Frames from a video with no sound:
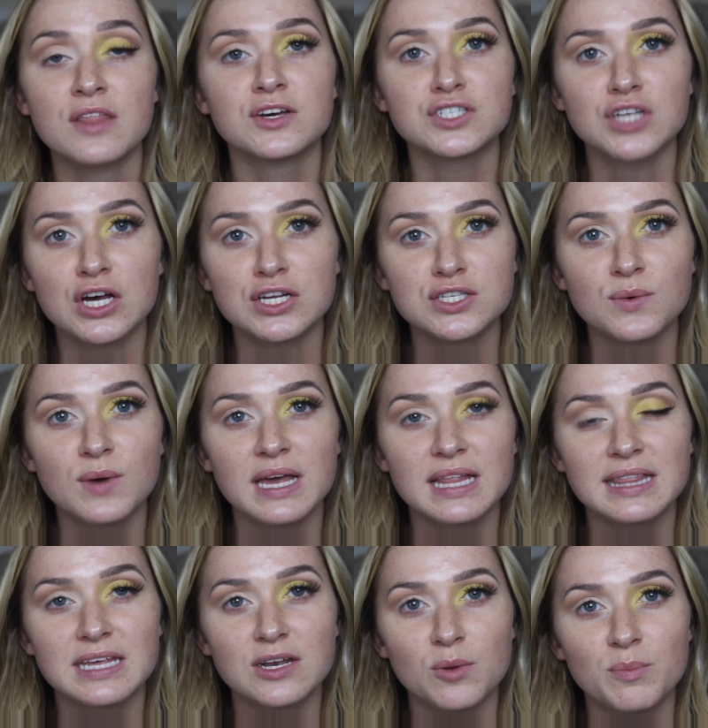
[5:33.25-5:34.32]
There's also a
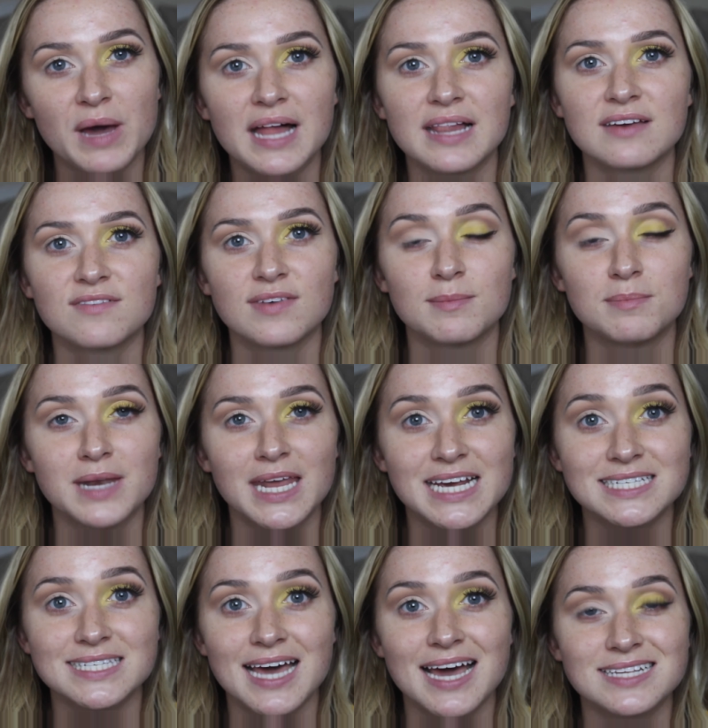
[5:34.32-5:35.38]
little palette from
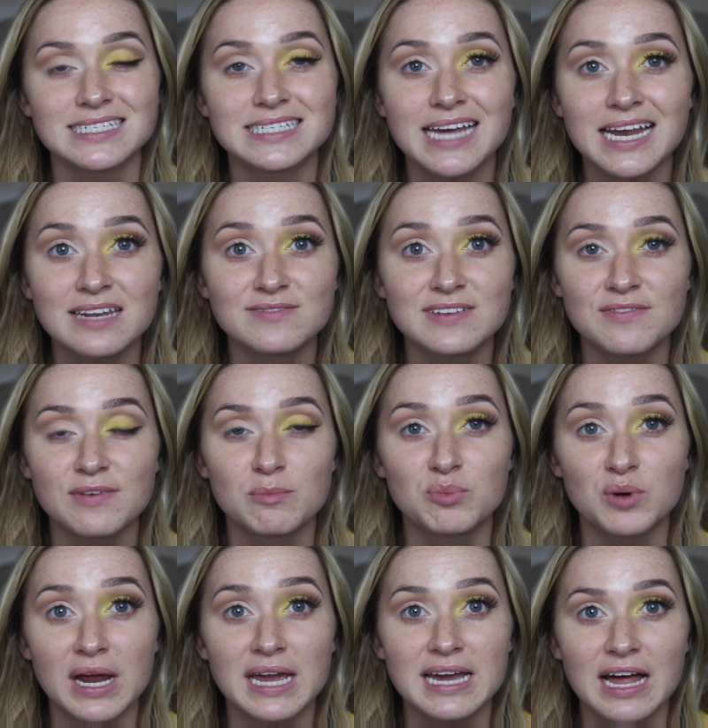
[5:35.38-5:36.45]
NYX that has a ton of different
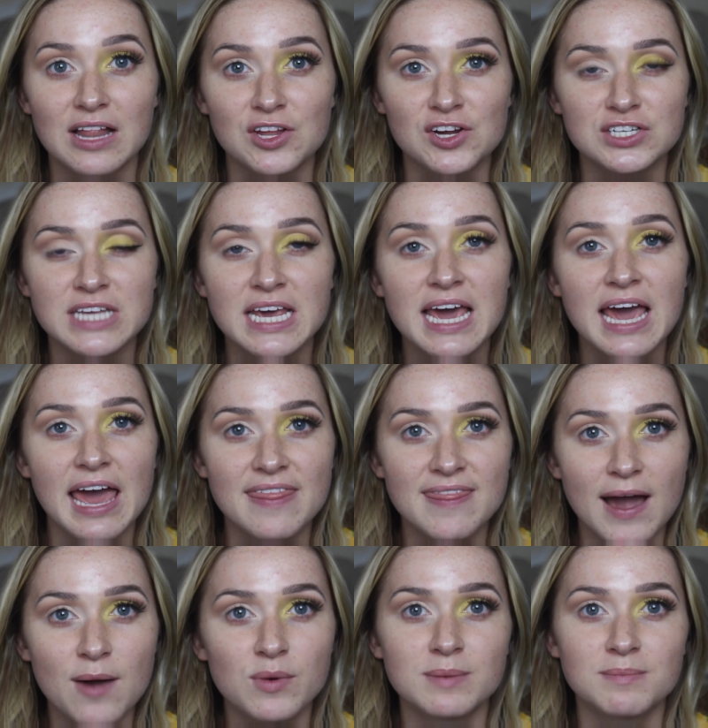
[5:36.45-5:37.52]
bright colors, and
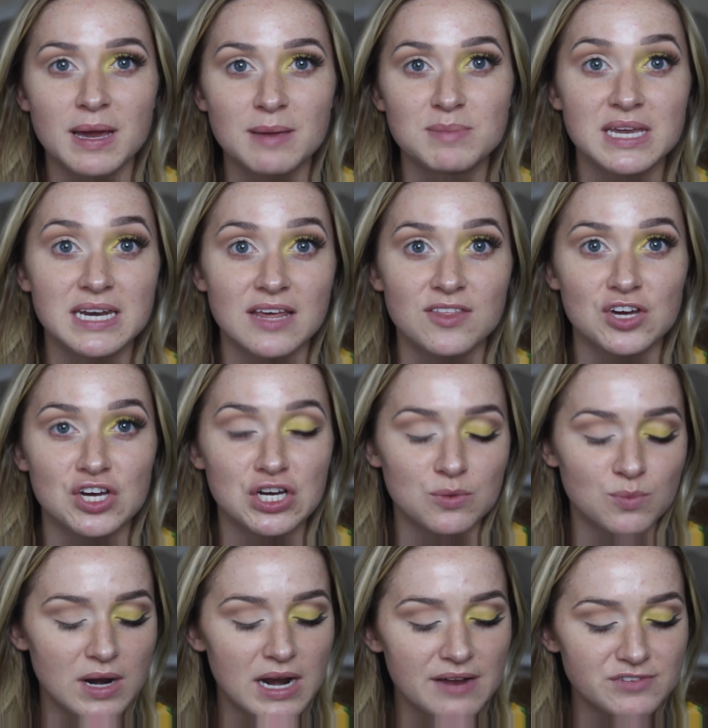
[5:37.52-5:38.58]
that one might be another
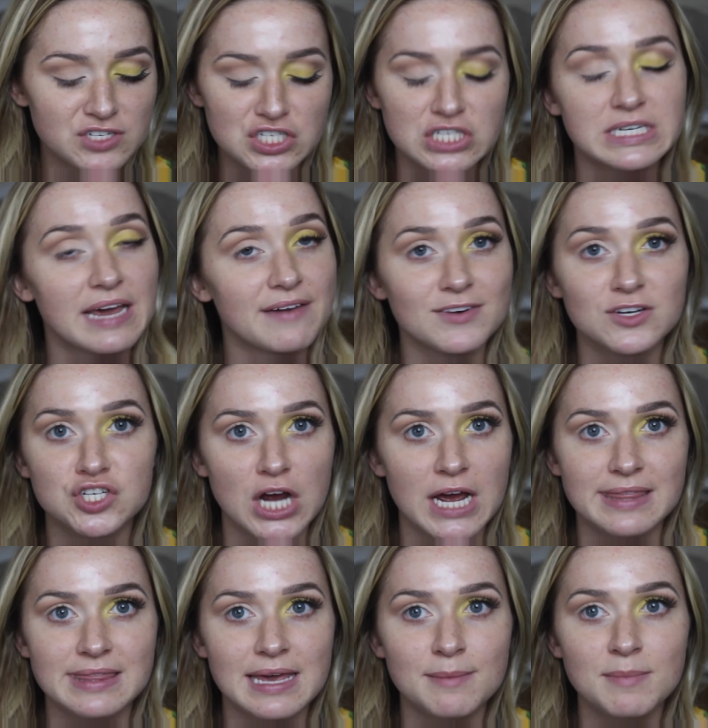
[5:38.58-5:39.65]
good one. I've just never
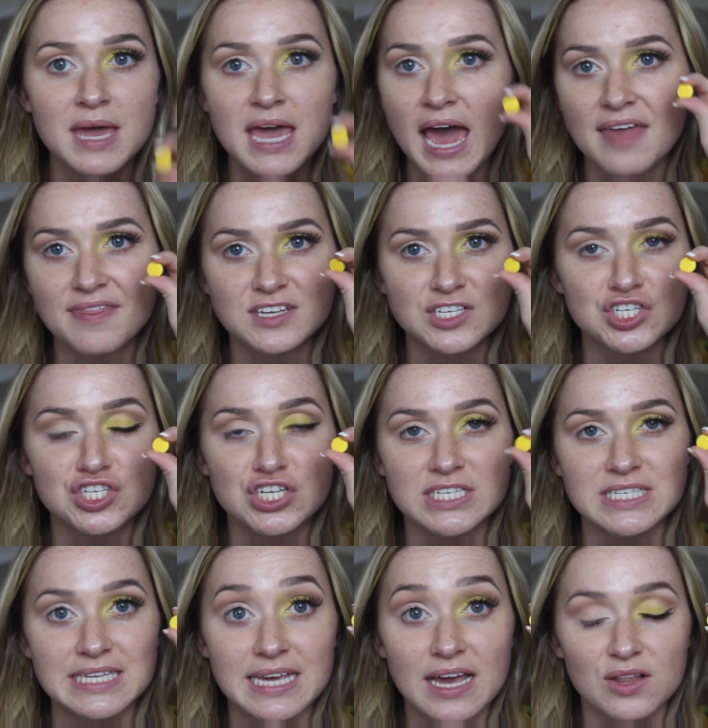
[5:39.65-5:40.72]
tried them, and this is
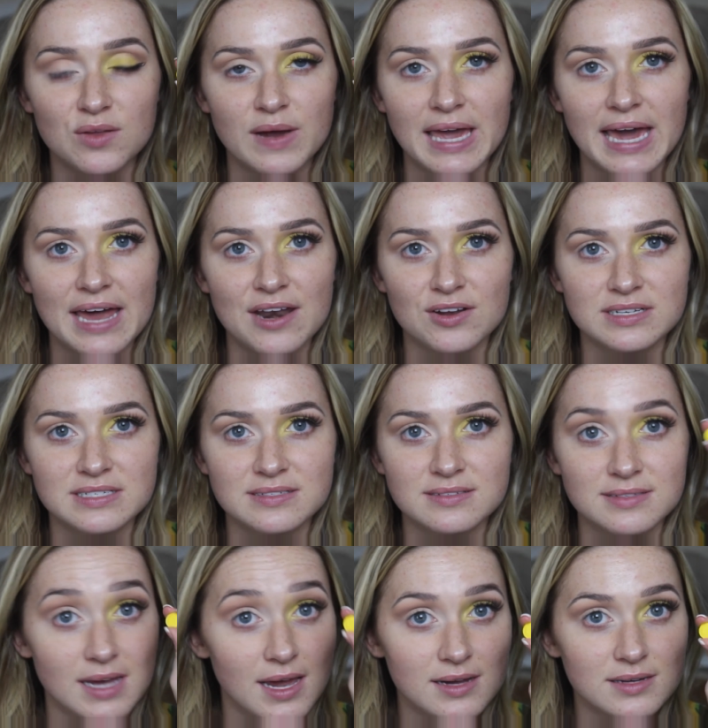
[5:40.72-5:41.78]
just the yellow I had on
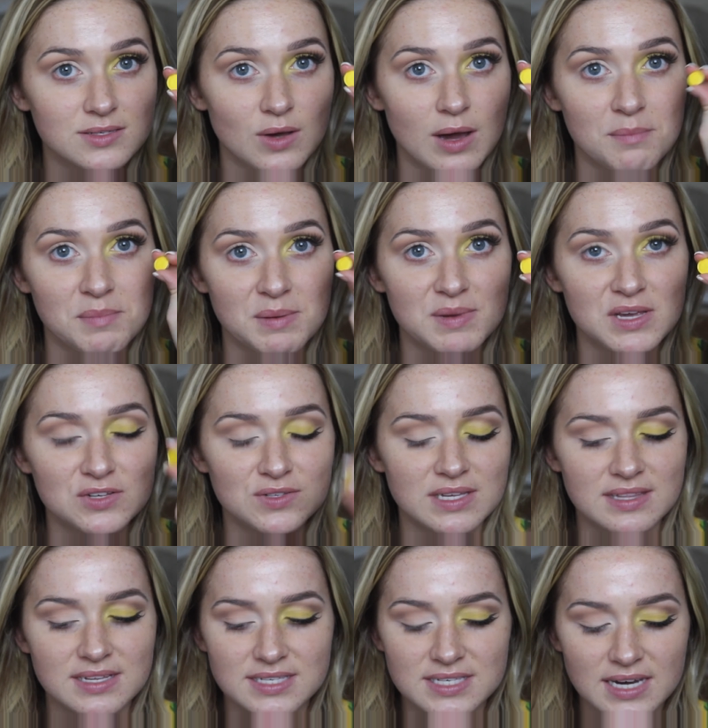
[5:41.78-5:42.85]
deck, so I'm going to be
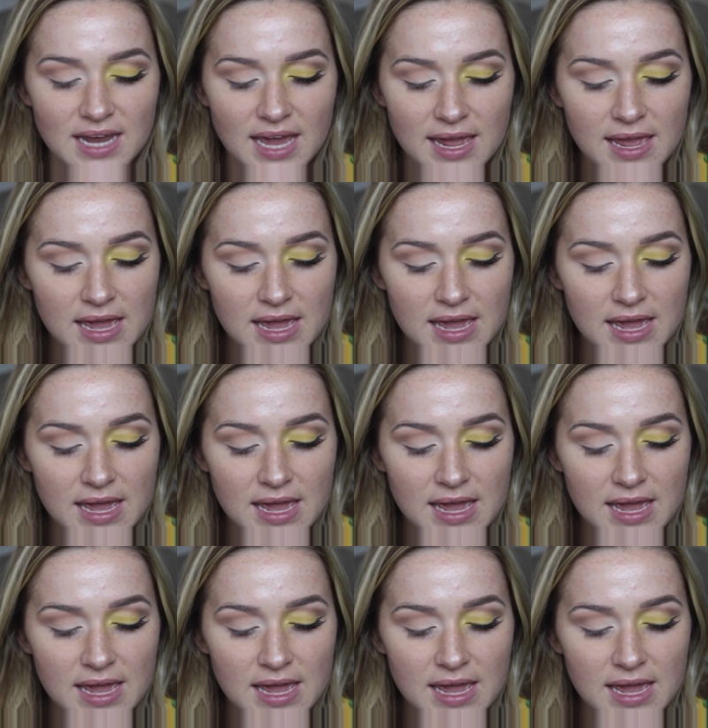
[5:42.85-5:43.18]
using this today.